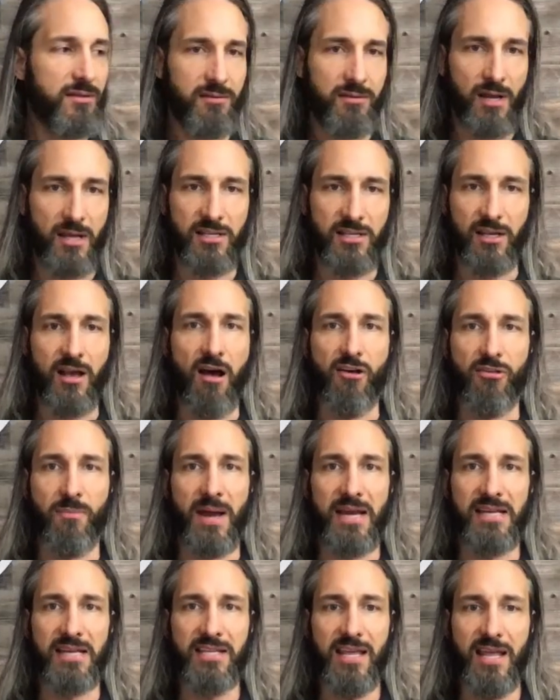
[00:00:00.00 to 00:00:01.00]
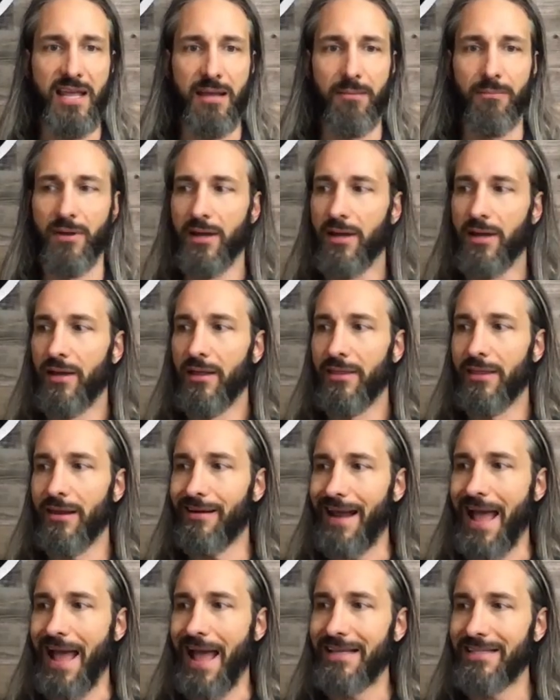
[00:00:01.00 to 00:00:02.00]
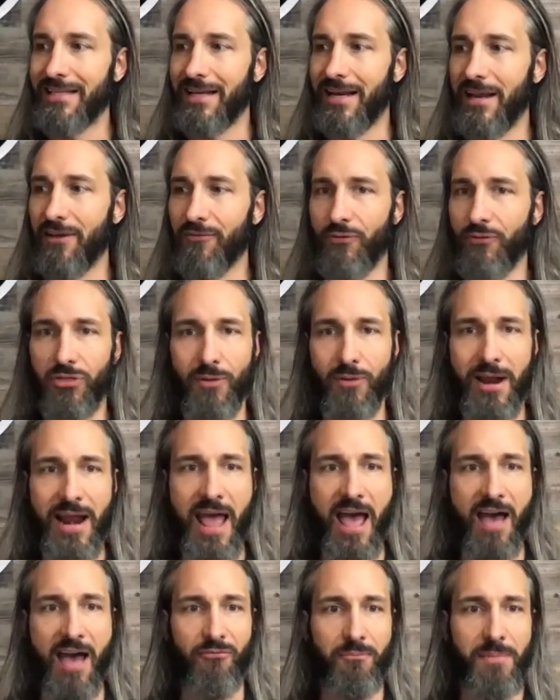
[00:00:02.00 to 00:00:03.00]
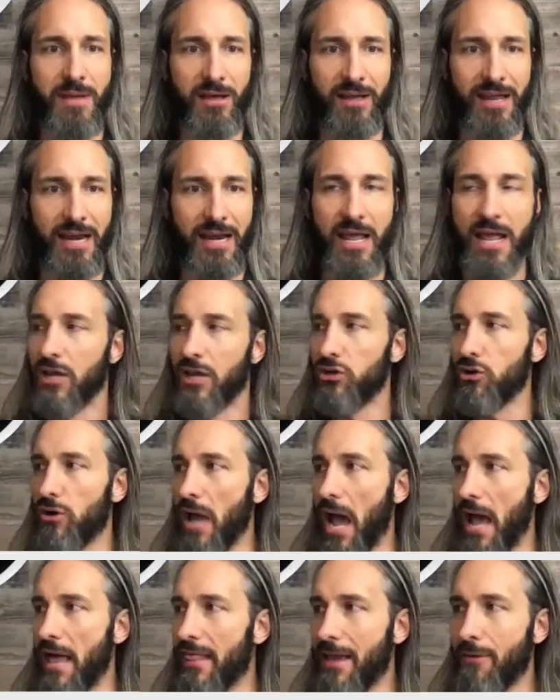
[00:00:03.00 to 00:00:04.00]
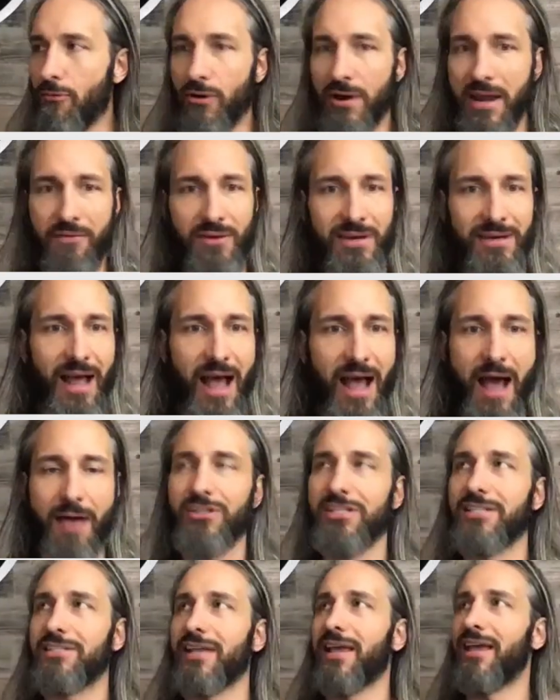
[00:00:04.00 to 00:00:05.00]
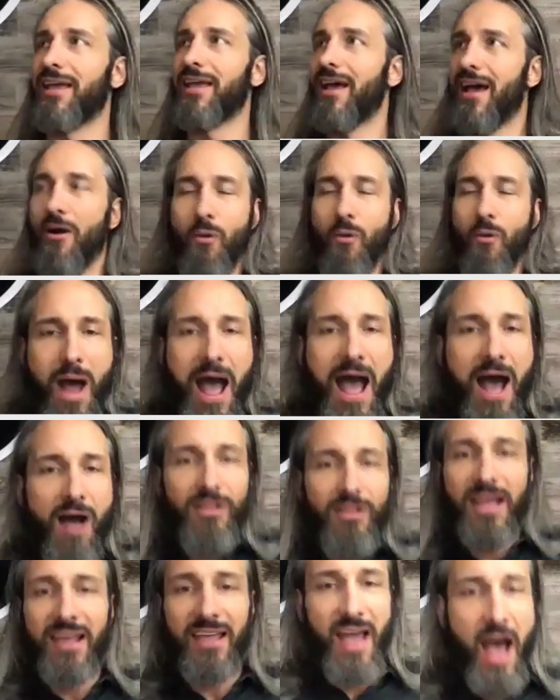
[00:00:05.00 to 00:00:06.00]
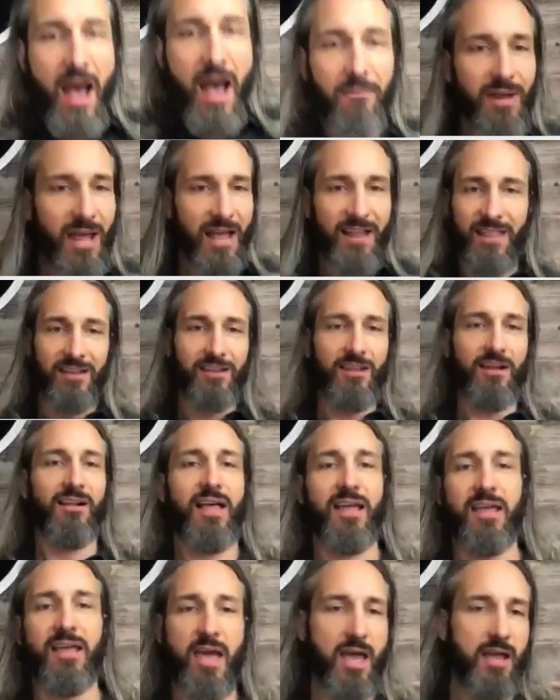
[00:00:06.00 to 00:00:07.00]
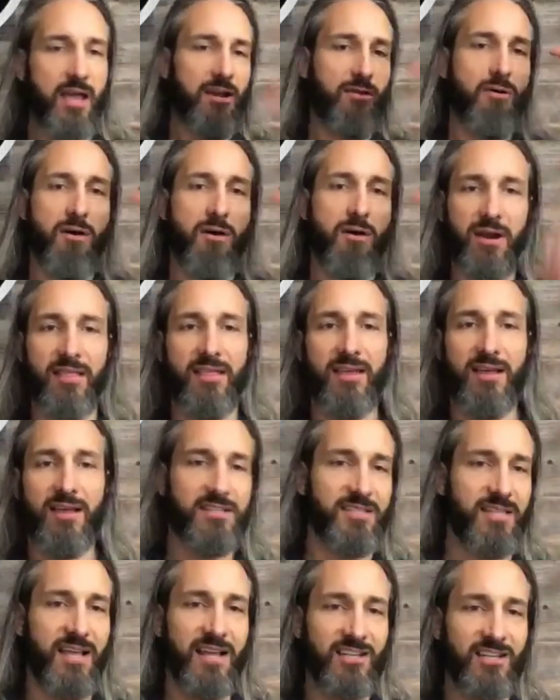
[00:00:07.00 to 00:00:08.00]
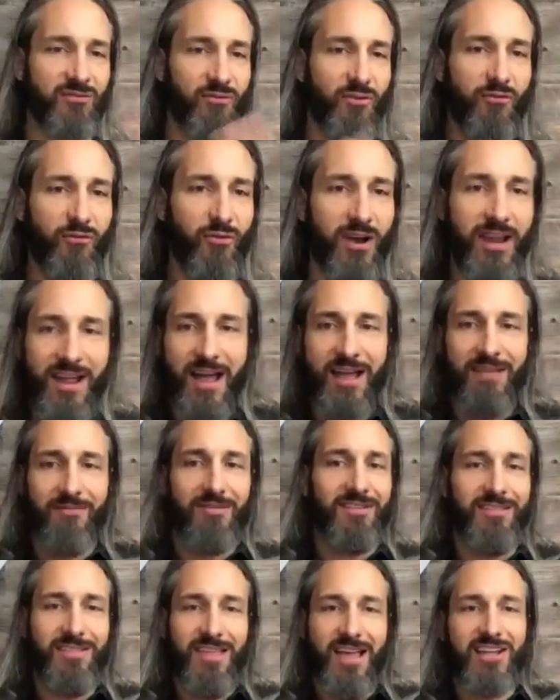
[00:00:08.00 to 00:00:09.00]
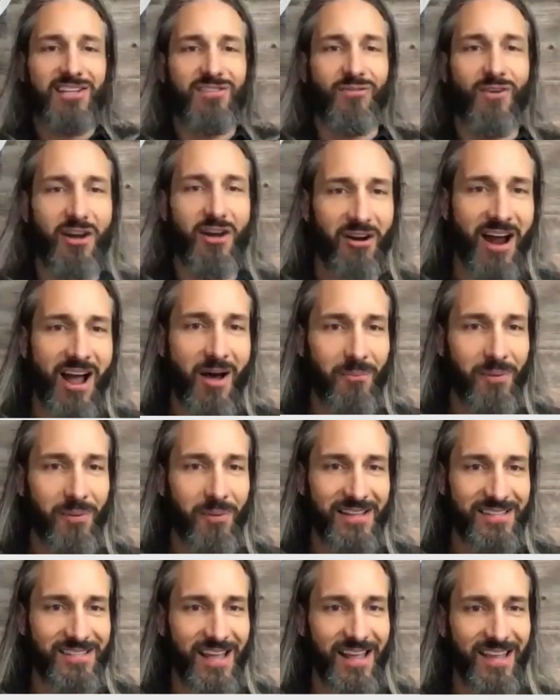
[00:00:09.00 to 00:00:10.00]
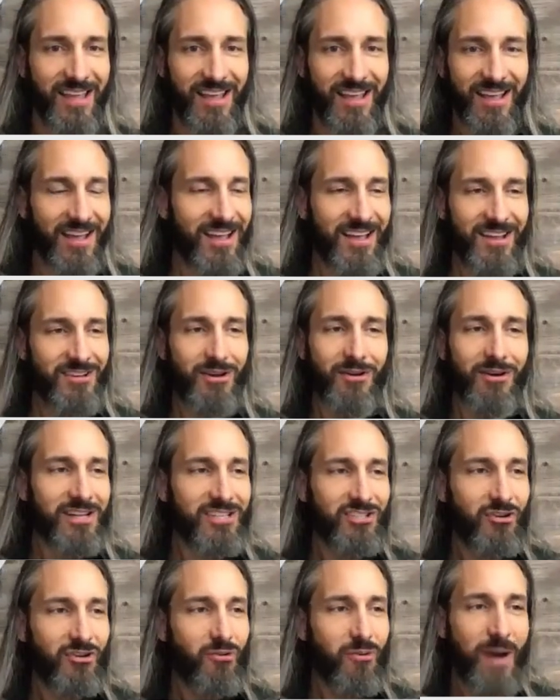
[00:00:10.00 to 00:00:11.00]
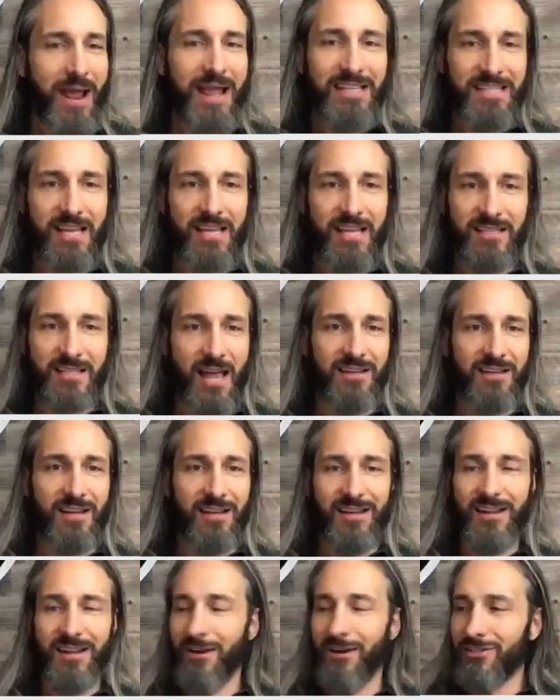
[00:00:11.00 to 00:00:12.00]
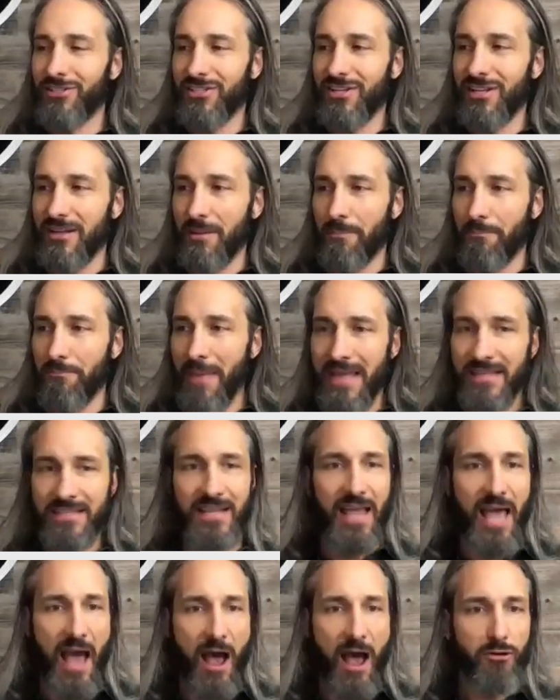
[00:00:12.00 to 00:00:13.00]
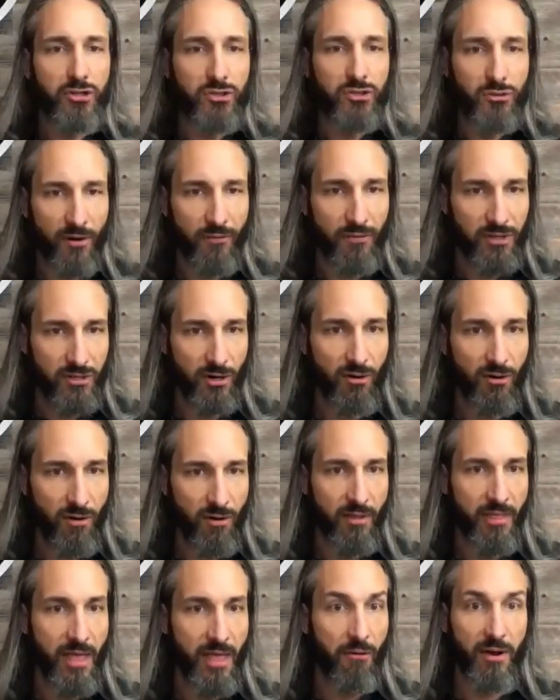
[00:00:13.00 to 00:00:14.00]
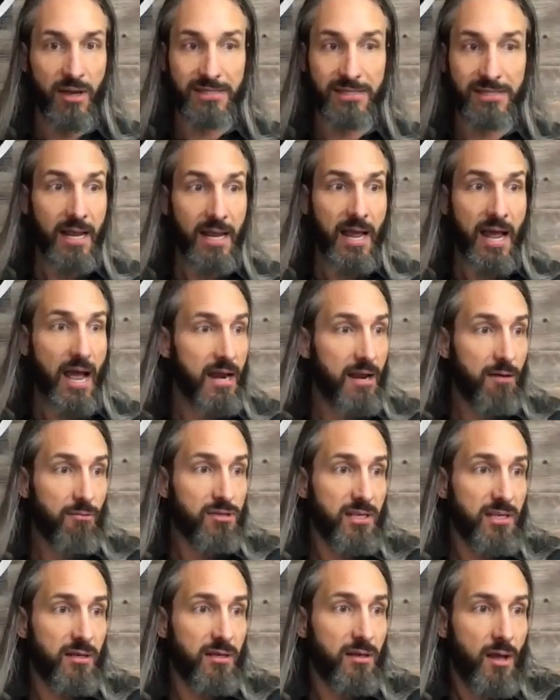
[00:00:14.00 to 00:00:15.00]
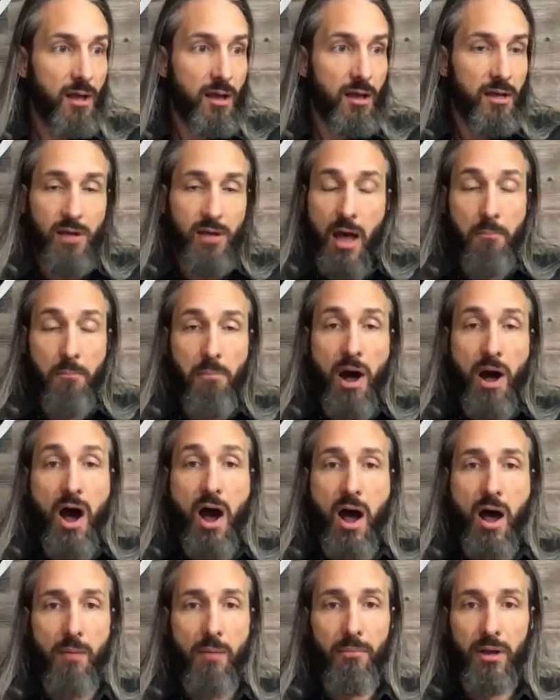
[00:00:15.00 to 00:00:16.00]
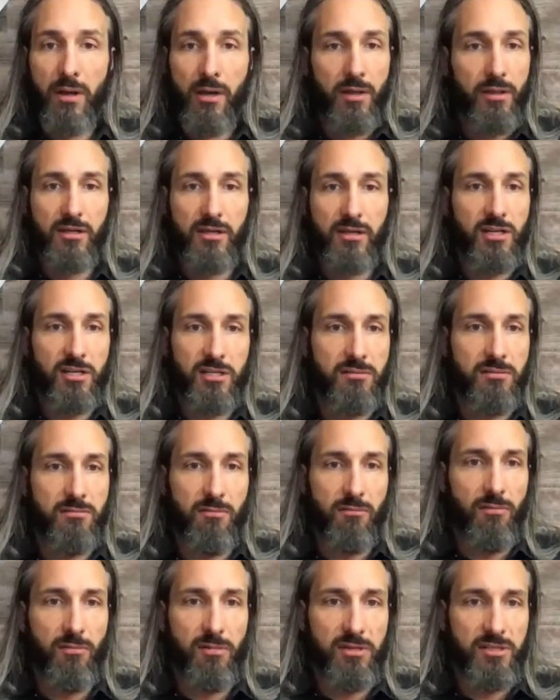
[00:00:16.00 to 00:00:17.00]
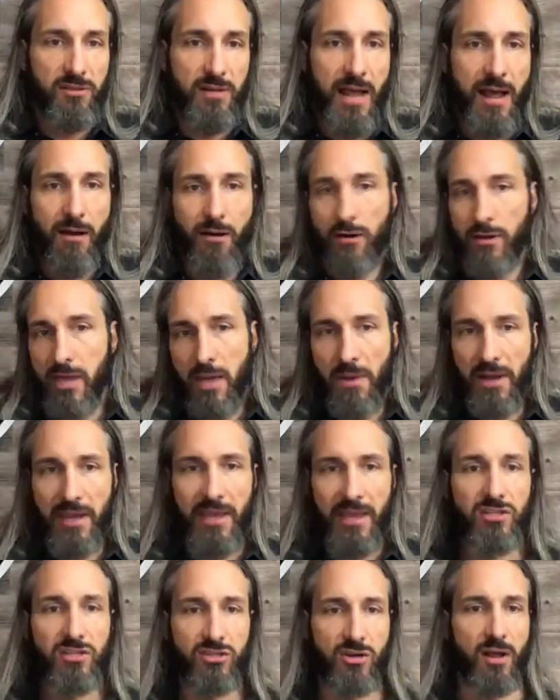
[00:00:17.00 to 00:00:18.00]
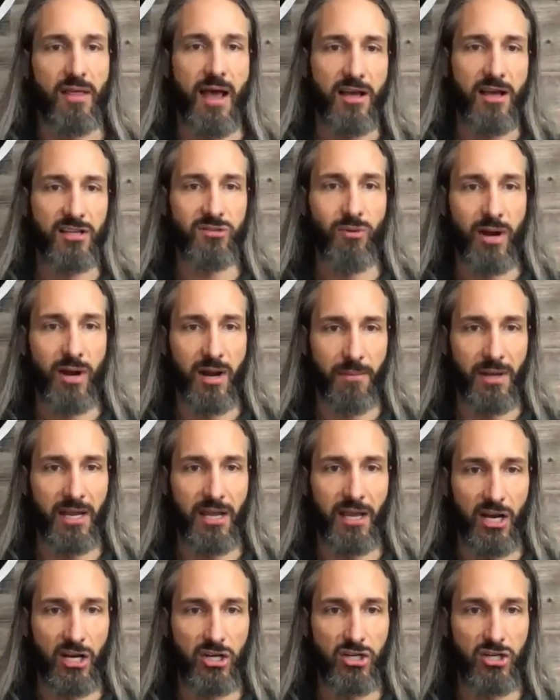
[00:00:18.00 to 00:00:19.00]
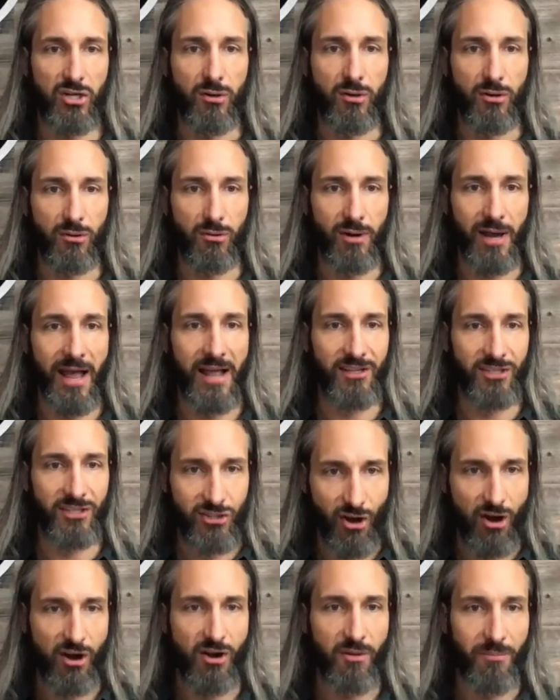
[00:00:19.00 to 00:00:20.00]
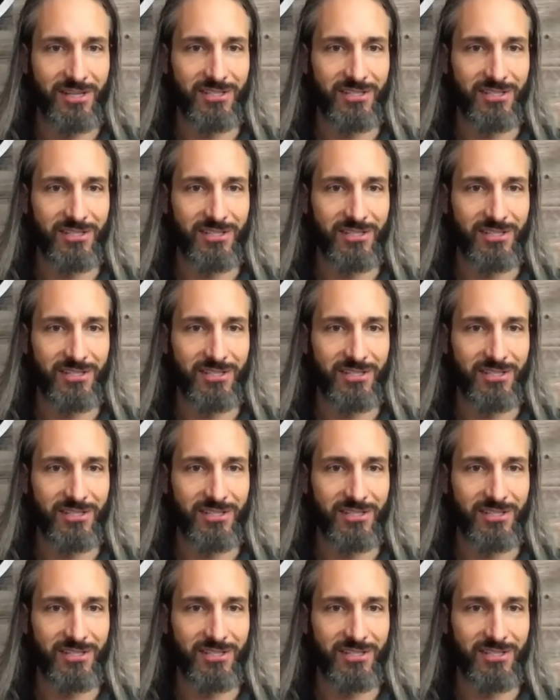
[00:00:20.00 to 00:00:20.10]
does a call with my team. They're exiting for three and a half million. Dude, they weren't even, I was just like, wow, like I'm, and then they're like, hey, do you want one of these things for free? I, thanks for all your help. And I was like, dude, it's crazy because I, you know, it's just amazing how short of a turnaround that was. And it was a, a mom that just was now, okay, my kids are out of the house. What am I going to do? And start a